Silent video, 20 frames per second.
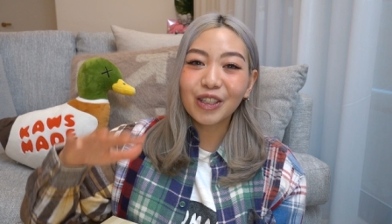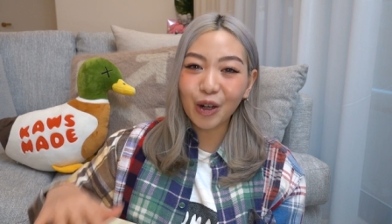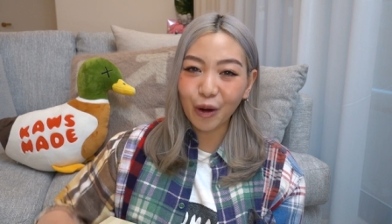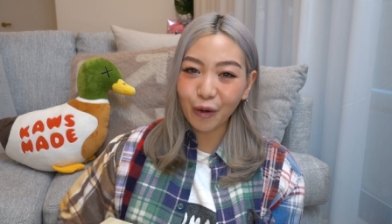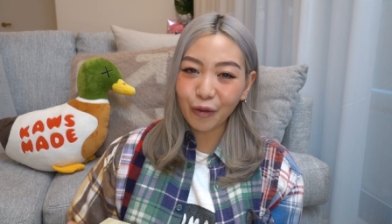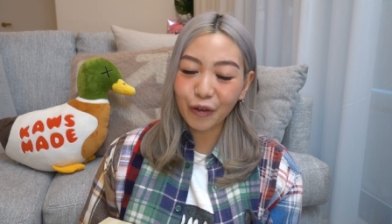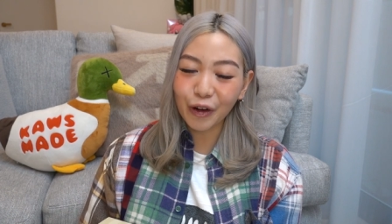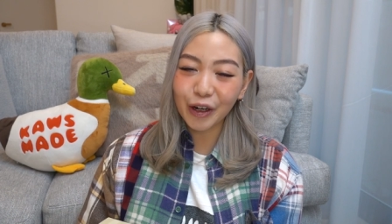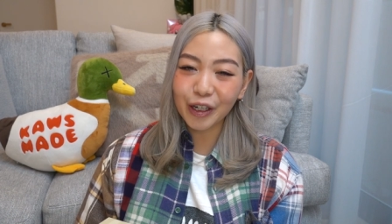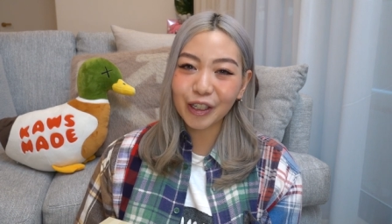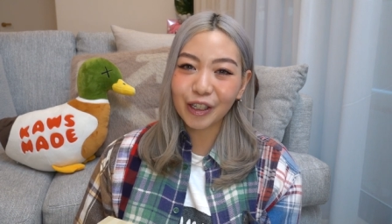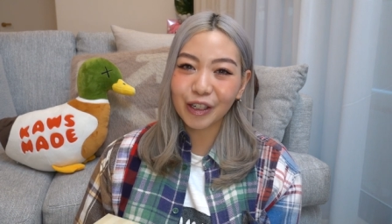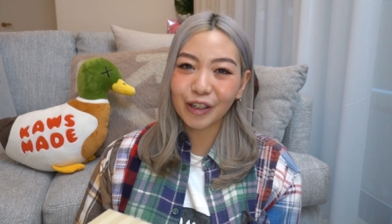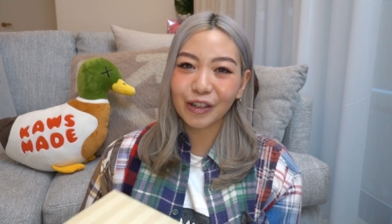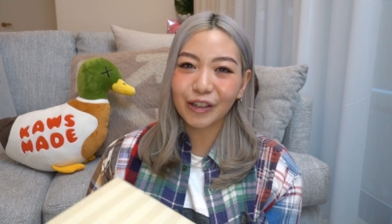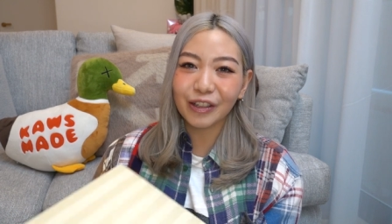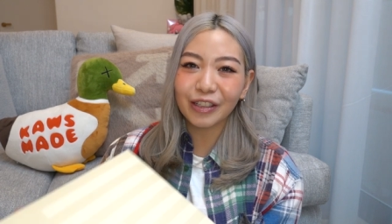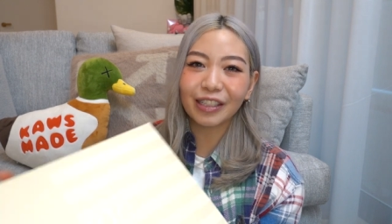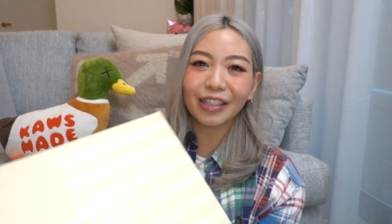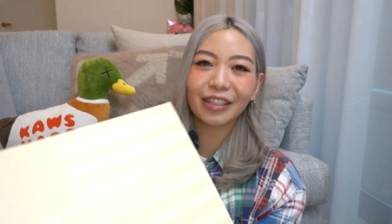Joe Fresh
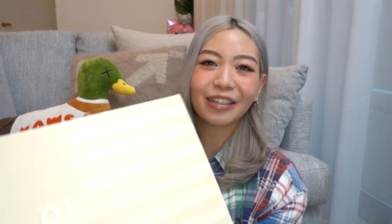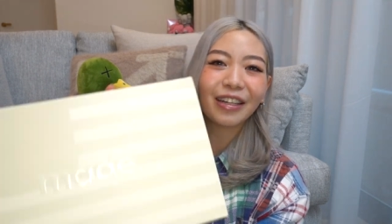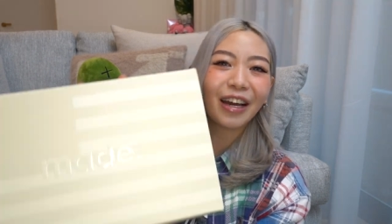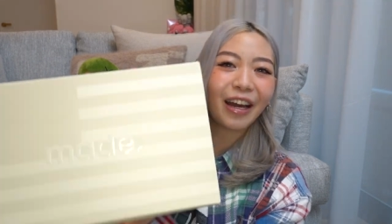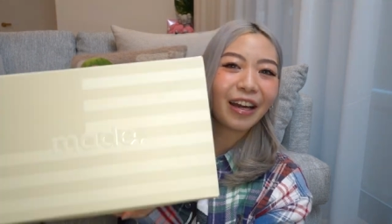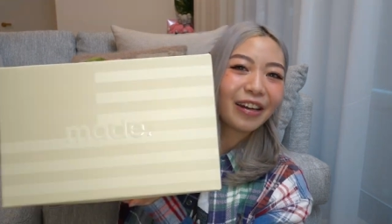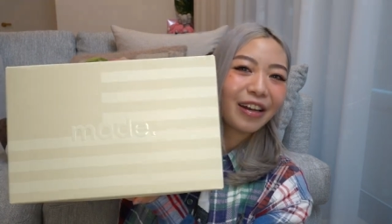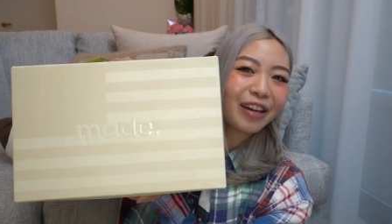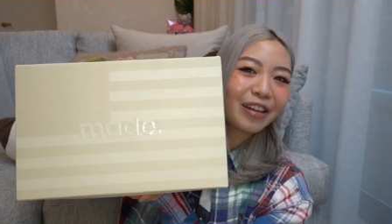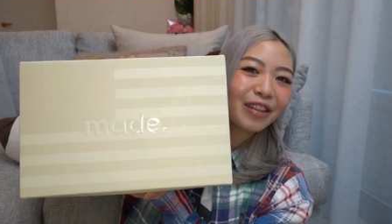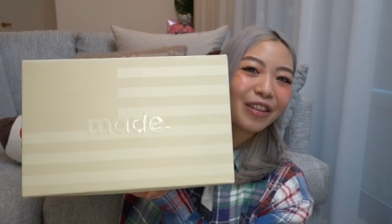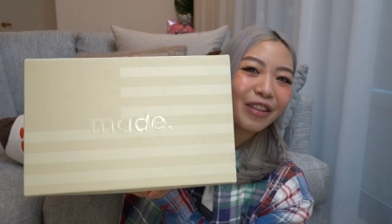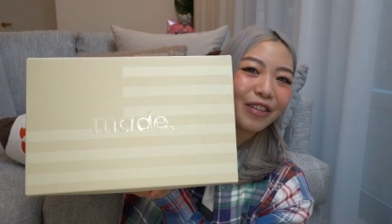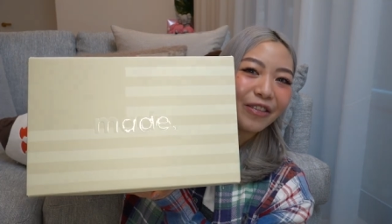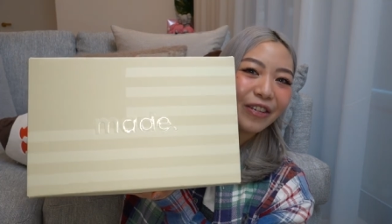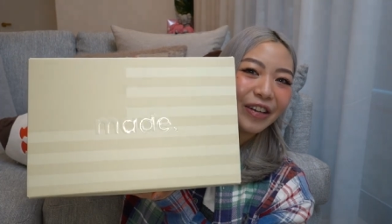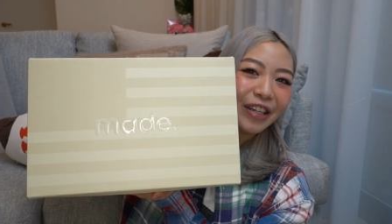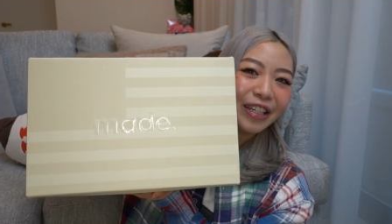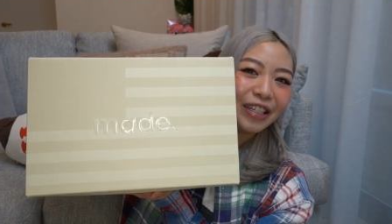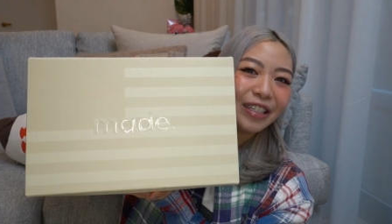Goods
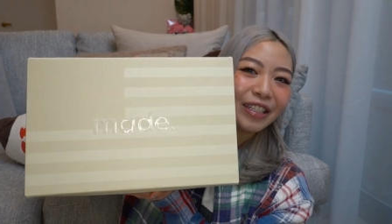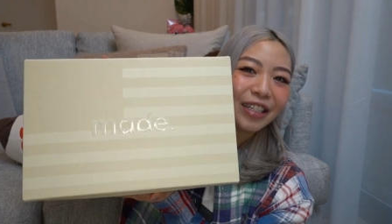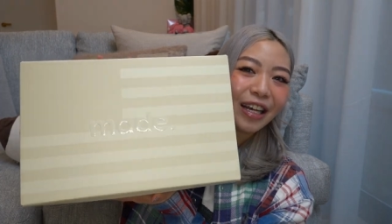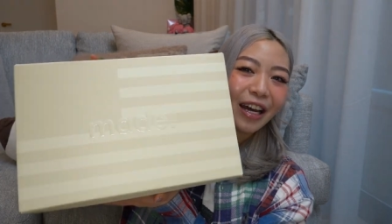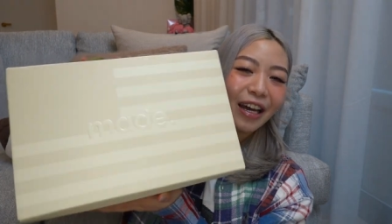993s.